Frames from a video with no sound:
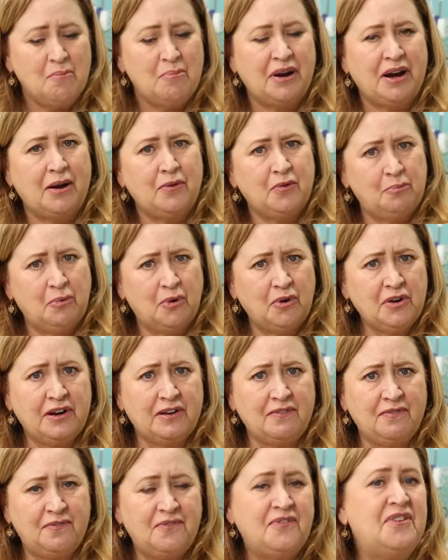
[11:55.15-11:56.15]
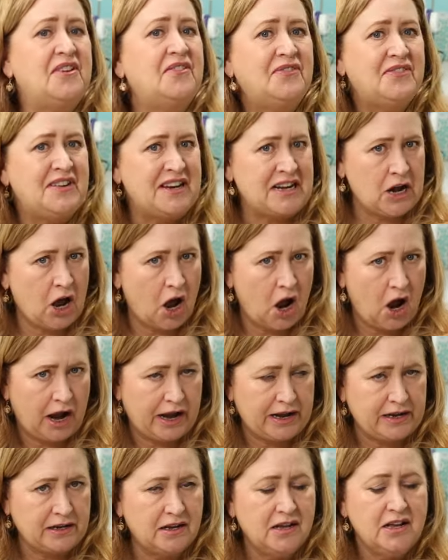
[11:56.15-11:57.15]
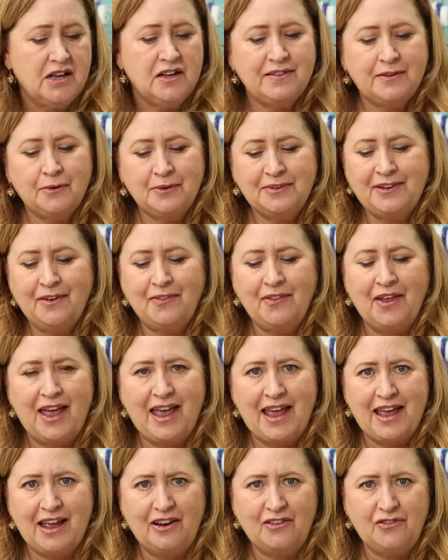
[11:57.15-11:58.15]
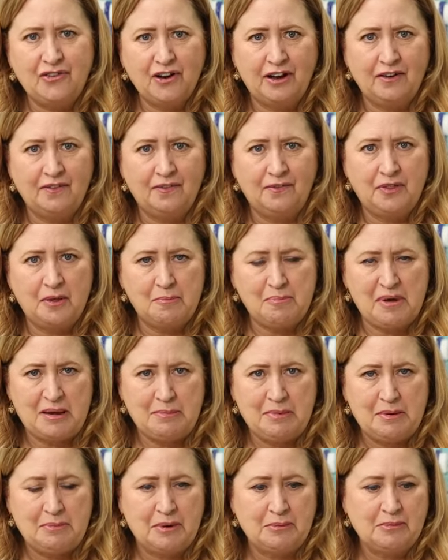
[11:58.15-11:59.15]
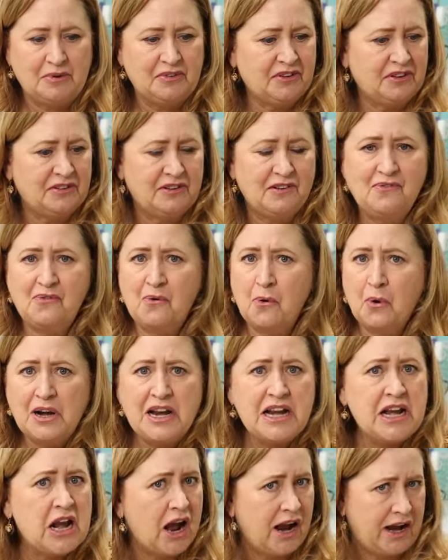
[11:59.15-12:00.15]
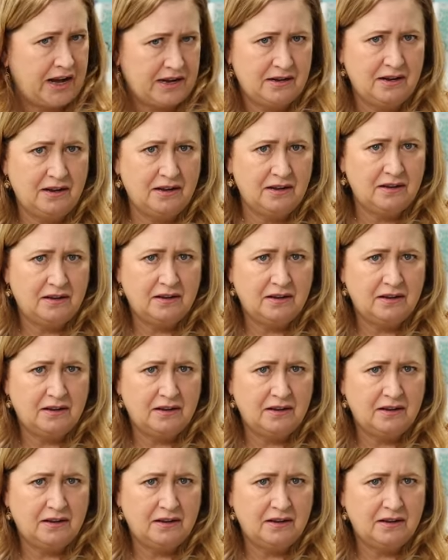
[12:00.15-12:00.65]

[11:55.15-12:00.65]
But I was born in '59, so it's on the edge of the baby boomers because a '49